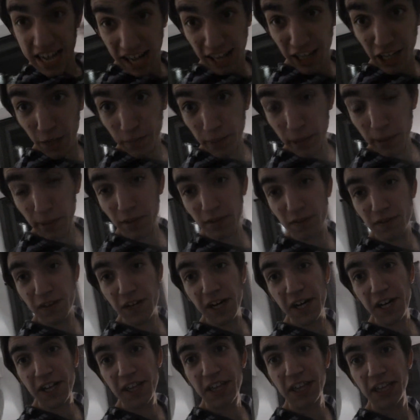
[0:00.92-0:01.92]
Hello, people of
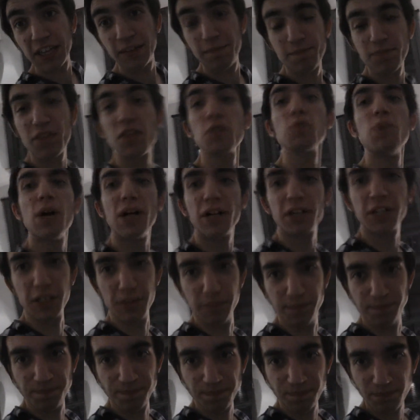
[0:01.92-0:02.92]
Earth.
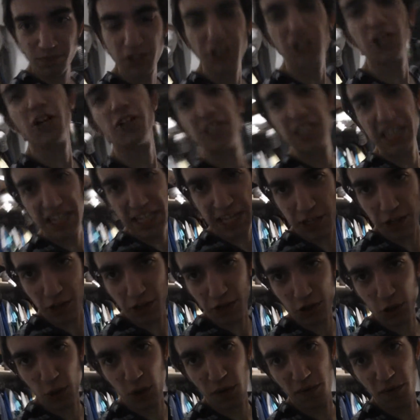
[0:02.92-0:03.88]
Welcome to your daily dose of